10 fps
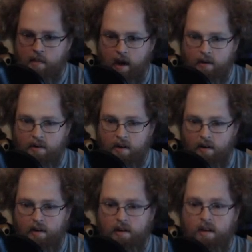pattern here.
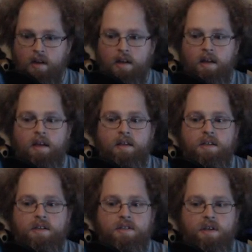
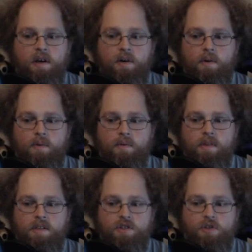So
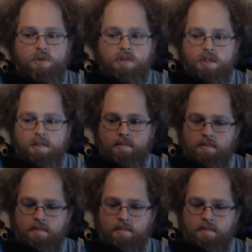these jukes,